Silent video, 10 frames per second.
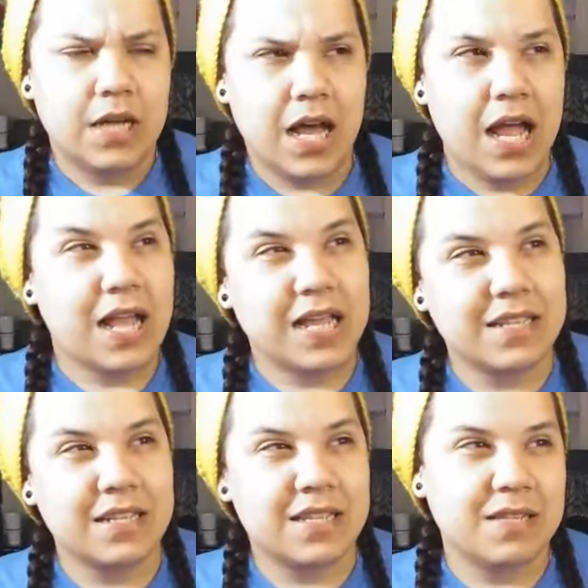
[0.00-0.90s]
I, I
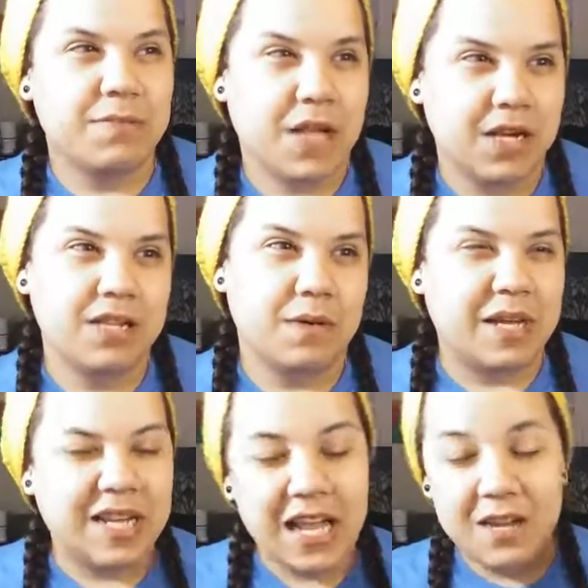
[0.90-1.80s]
guess it's supply and
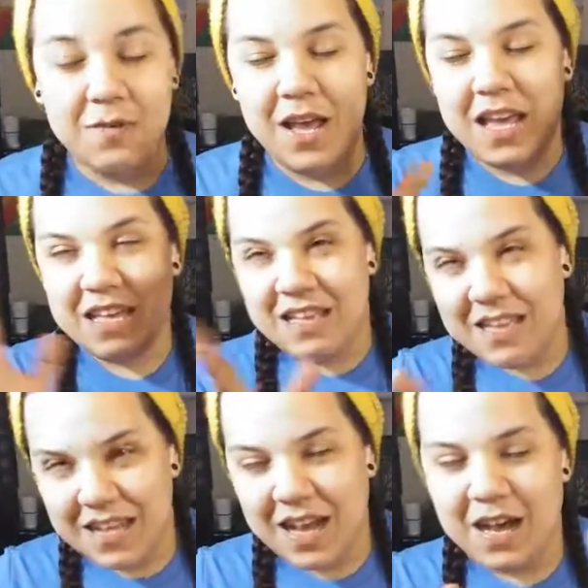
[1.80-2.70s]
demand.
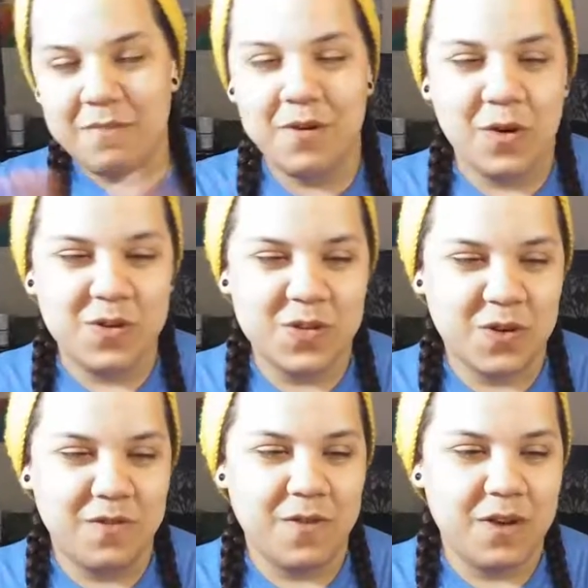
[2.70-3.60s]
Anyway, um, whole
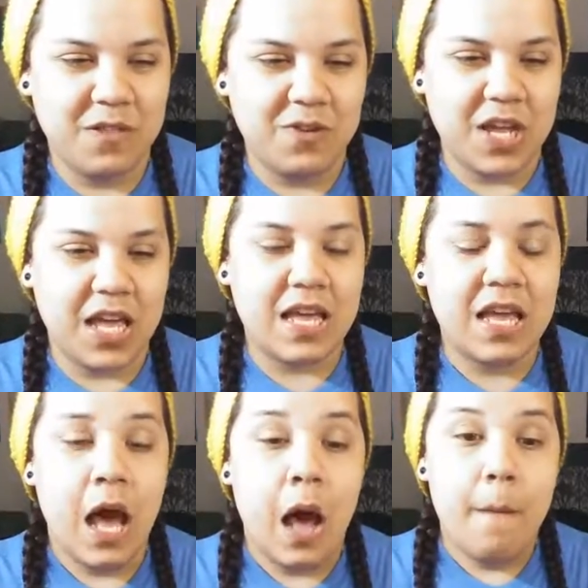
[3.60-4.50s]
story for another day.
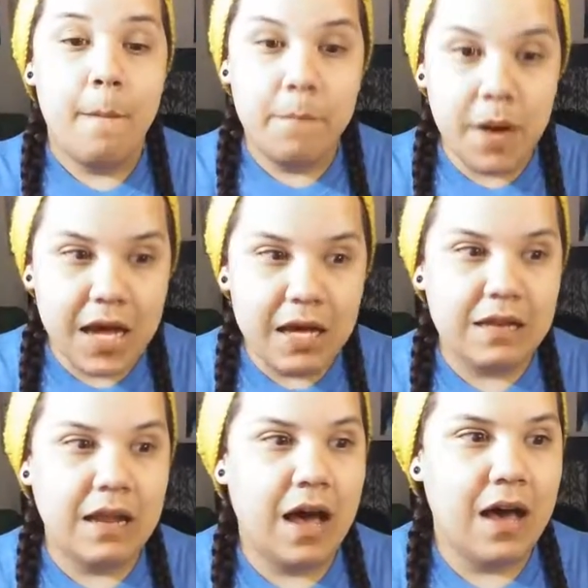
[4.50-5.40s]

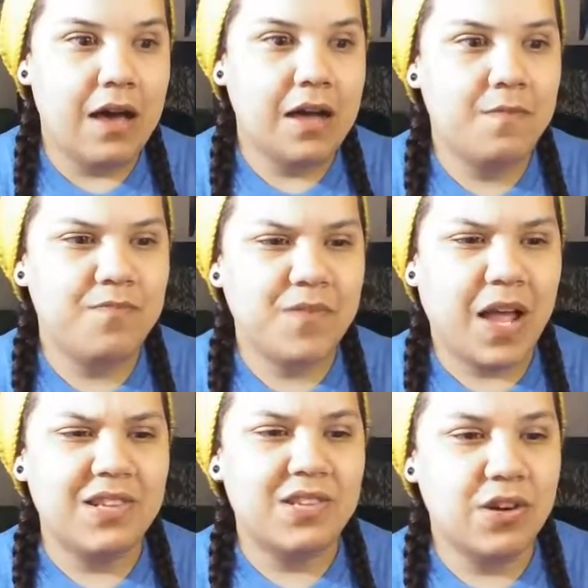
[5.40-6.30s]
But um,
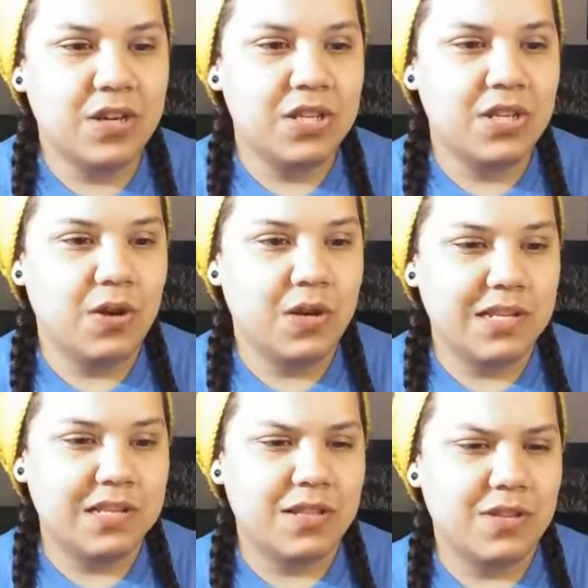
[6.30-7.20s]
I started to
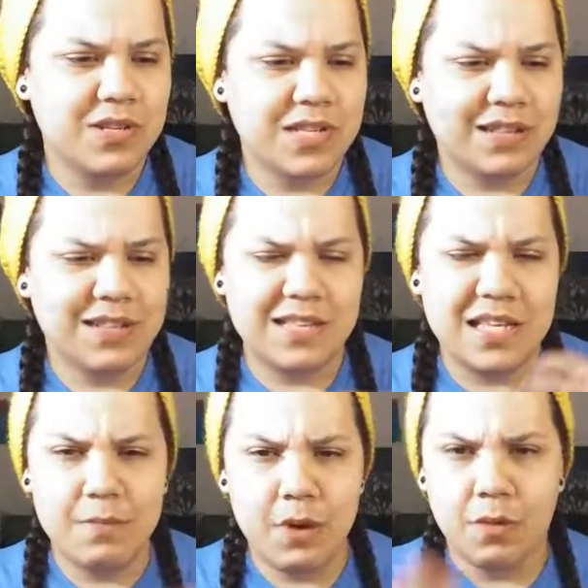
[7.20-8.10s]
notice that there's like this
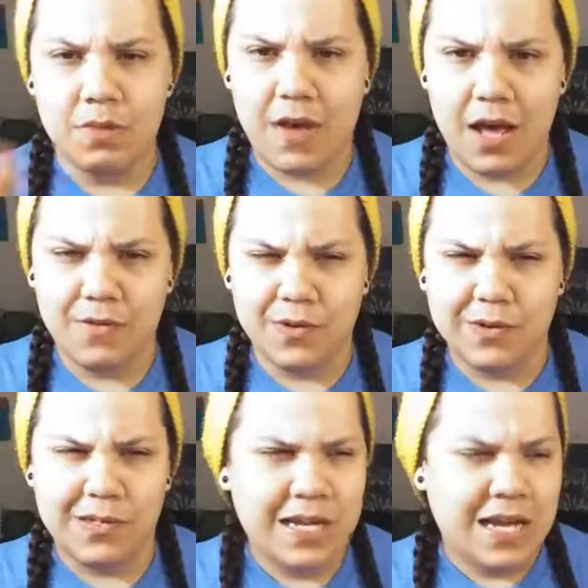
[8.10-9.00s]
emo
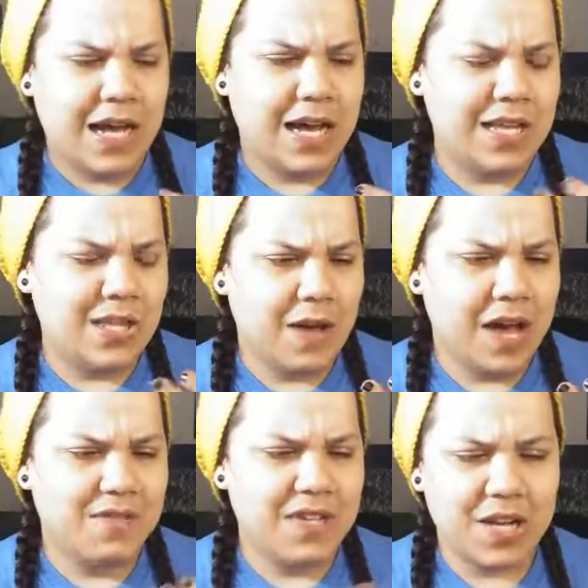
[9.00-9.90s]
revival. Uh, you
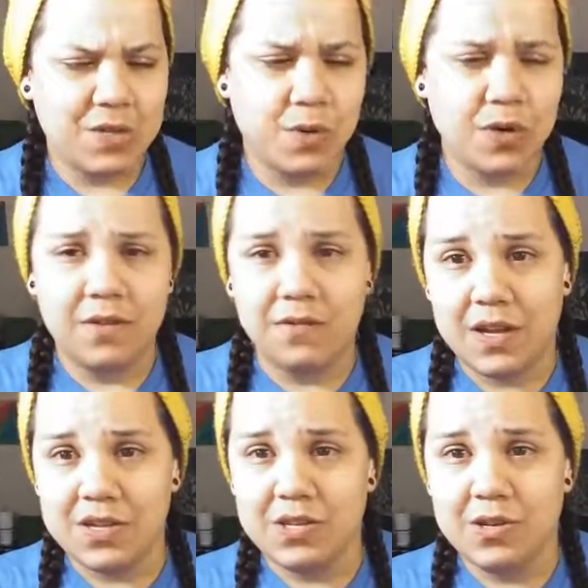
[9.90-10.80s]
have Dashboard
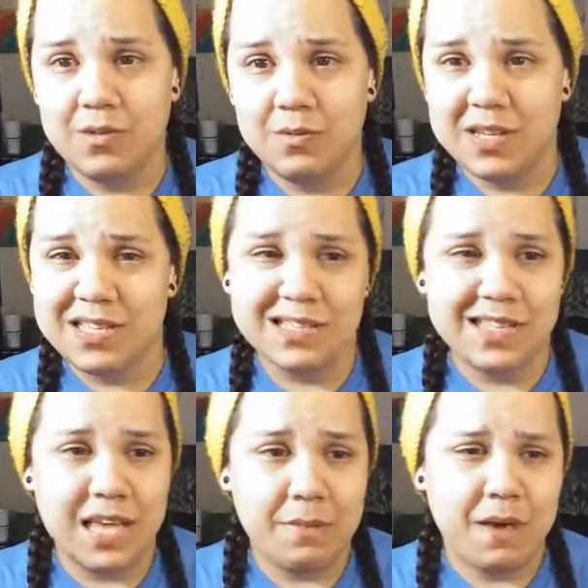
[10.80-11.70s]
Confessional, who
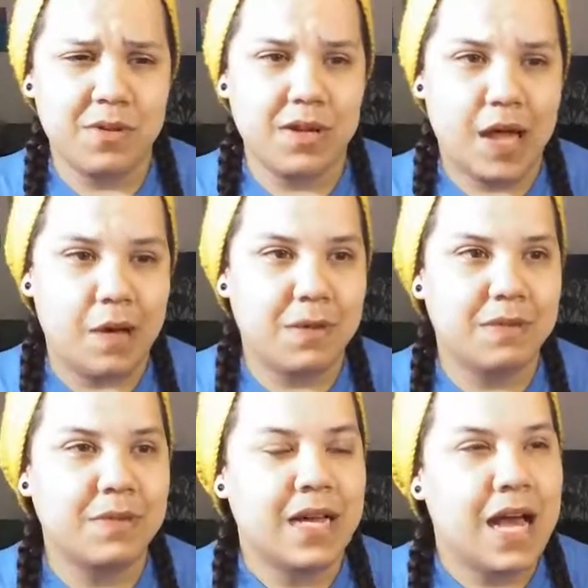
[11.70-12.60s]
recently came out with an
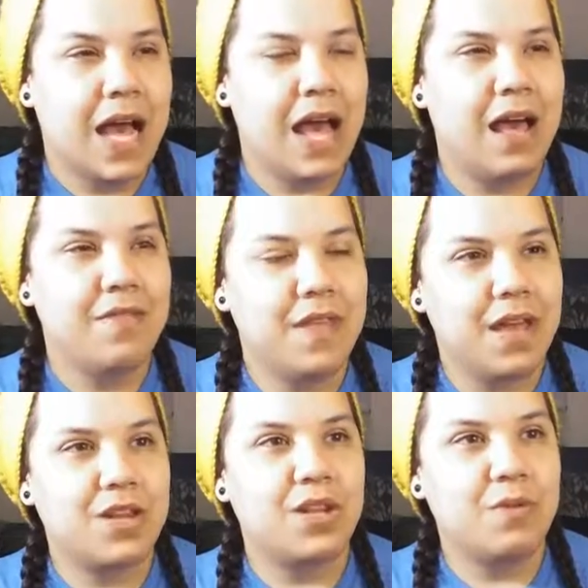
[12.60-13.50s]
album. And
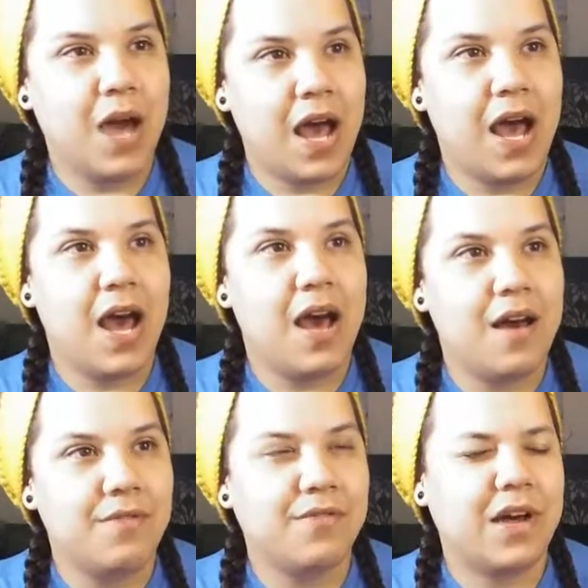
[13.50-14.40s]
then you
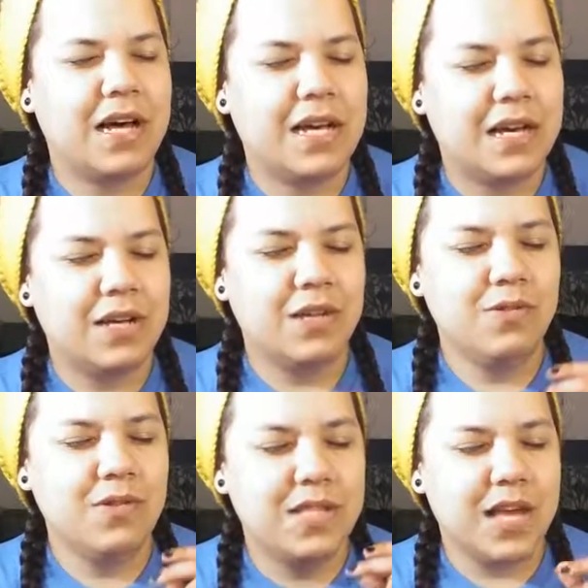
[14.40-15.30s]
have, uh,
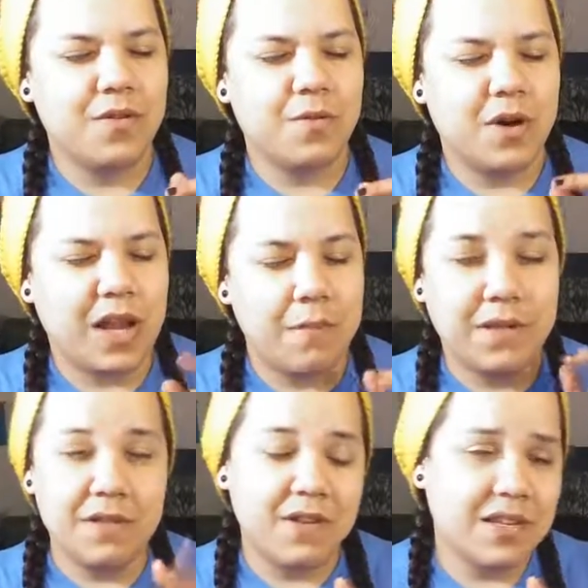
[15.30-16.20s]
who's the other one? I
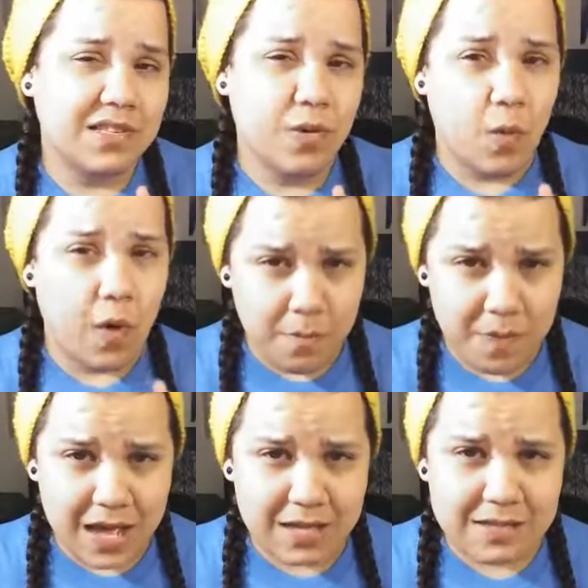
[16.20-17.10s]
believe it is the
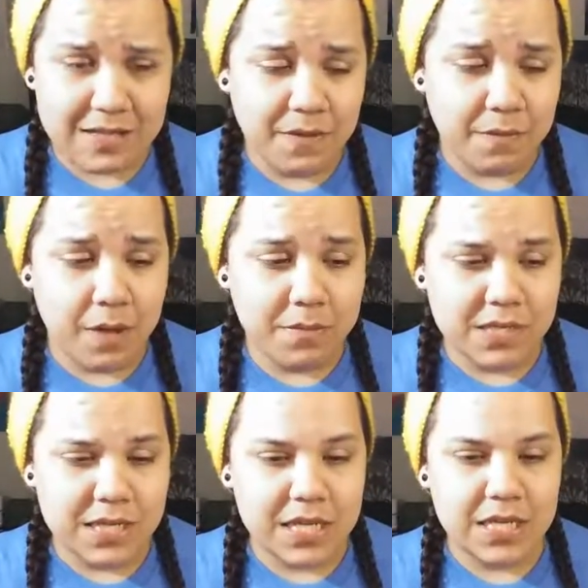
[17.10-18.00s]
Wombats, if I'm not
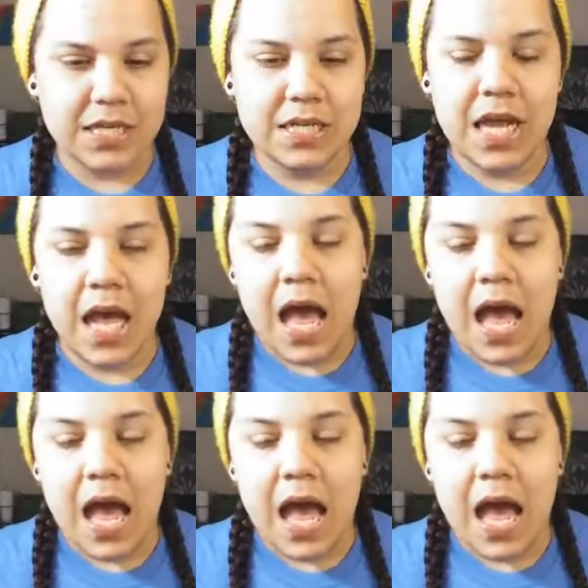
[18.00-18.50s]
mistaken.